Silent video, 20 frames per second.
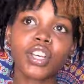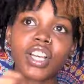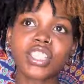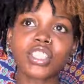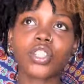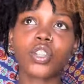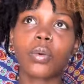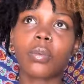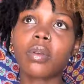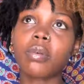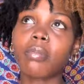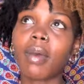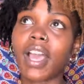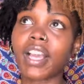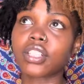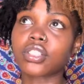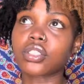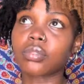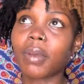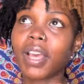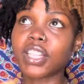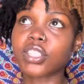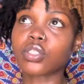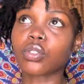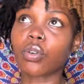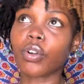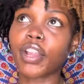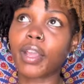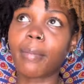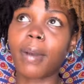guys a little bit back
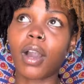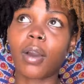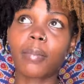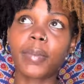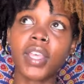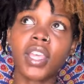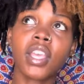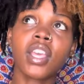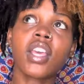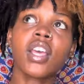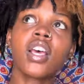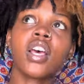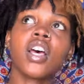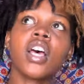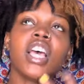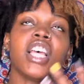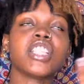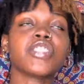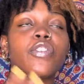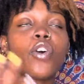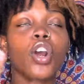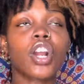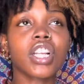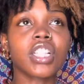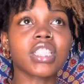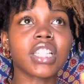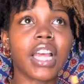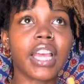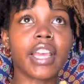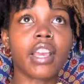backstory about me as far
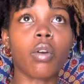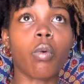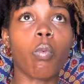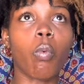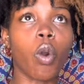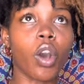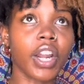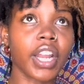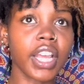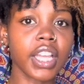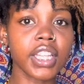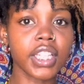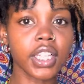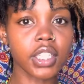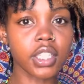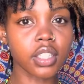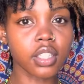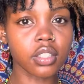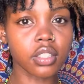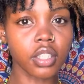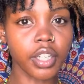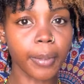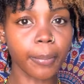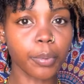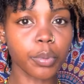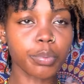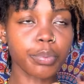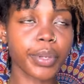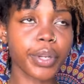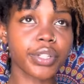as like wanting the
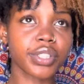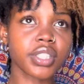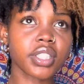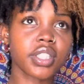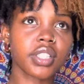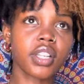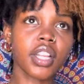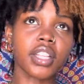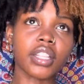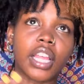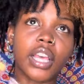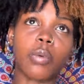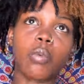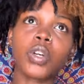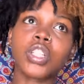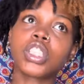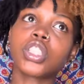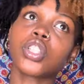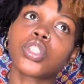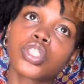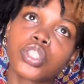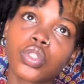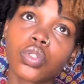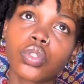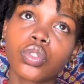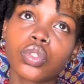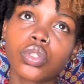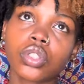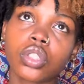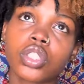nipple piercing and like what took
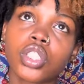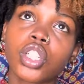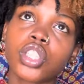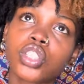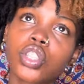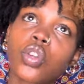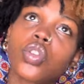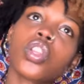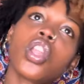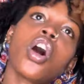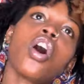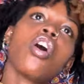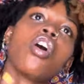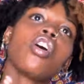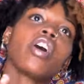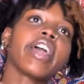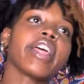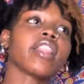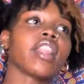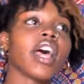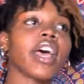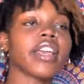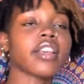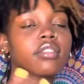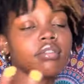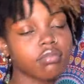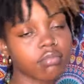so, took so long and like